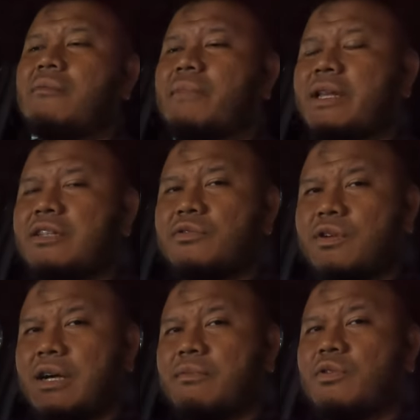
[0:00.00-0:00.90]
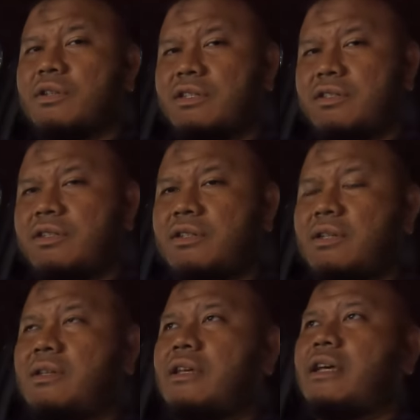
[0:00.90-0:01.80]
managed to come to a
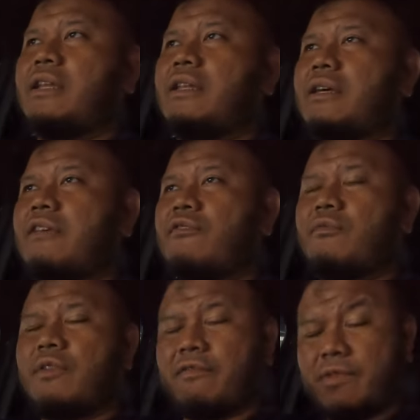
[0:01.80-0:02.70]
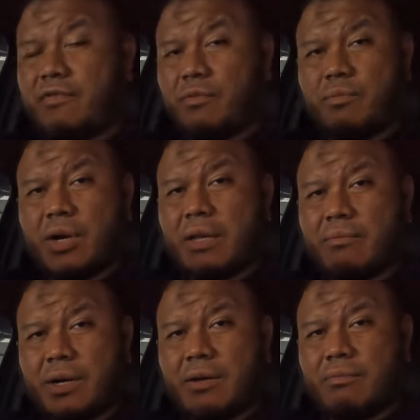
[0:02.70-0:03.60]
decision, and if you bought
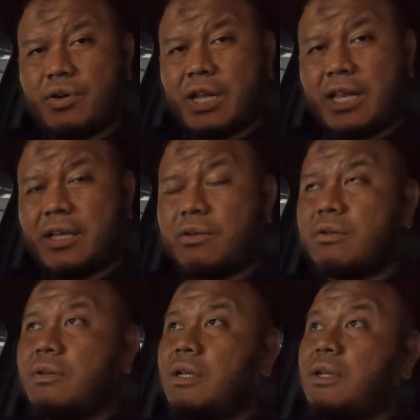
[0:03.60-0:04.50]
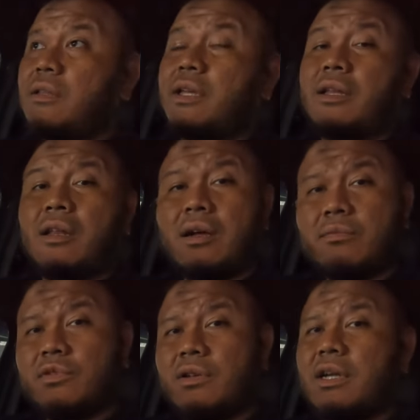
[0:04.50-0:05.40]
Aleco, then
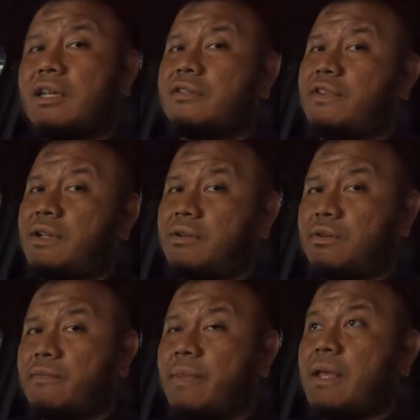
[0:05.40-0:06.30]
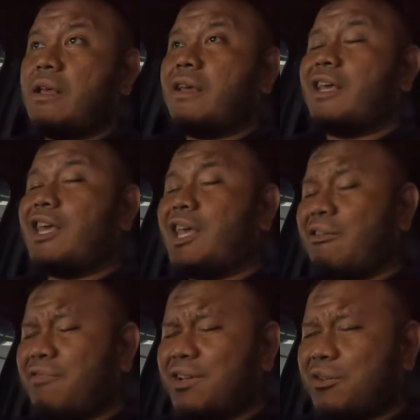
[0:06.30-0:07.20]
Alhamdulillah is very good.
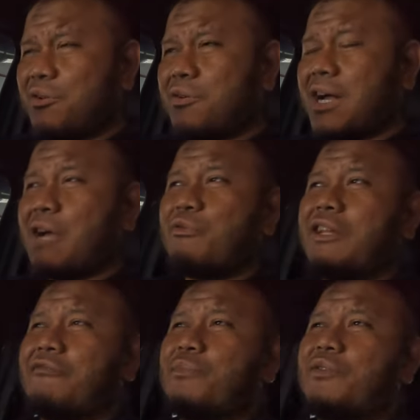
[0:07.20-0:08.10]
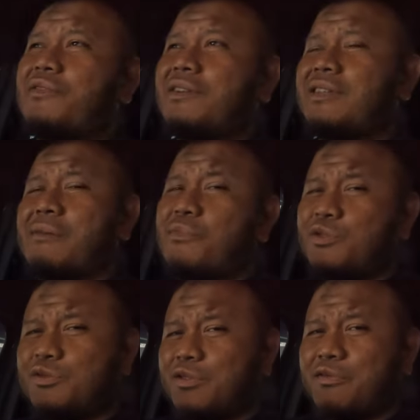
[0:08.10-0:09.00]
Even though I would have preferred that
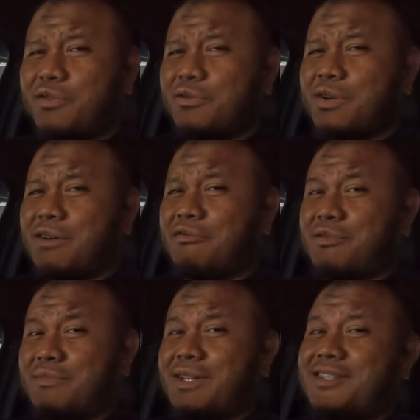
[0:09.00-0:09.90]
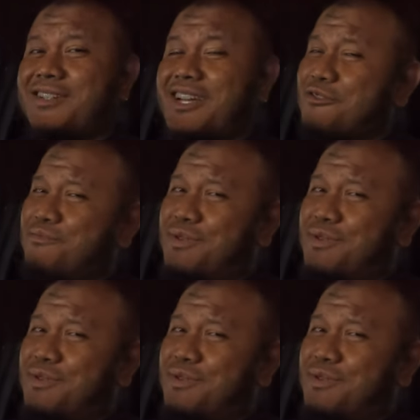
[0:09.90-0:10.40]
most of you are from Malaysia and